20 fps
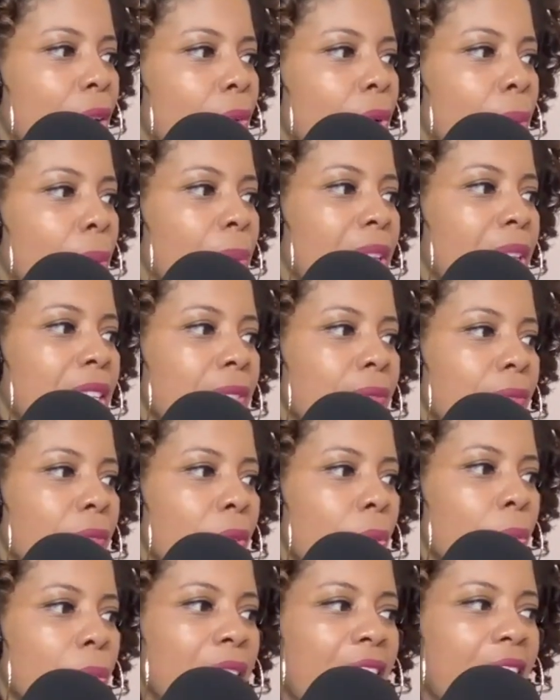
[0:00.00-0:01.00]
We're
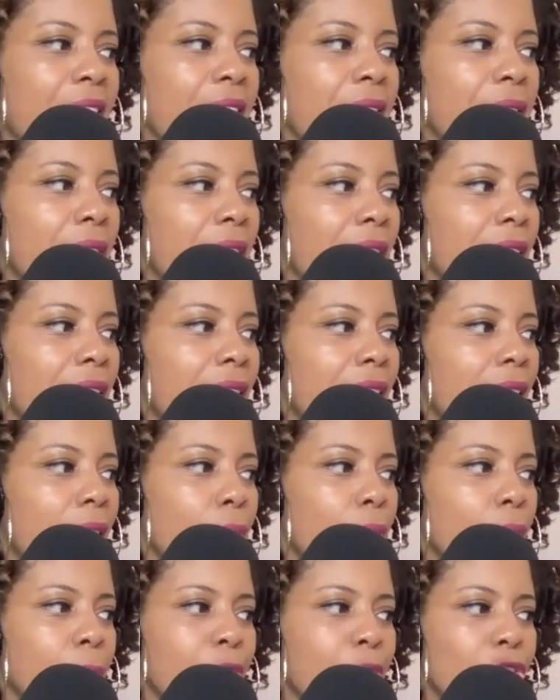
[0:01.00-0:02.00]
peaceful. We have
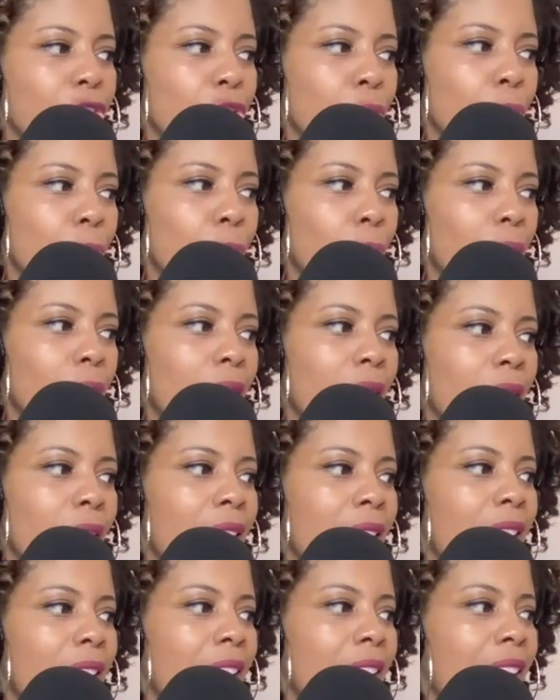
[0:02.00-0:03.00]
fun. We're mature.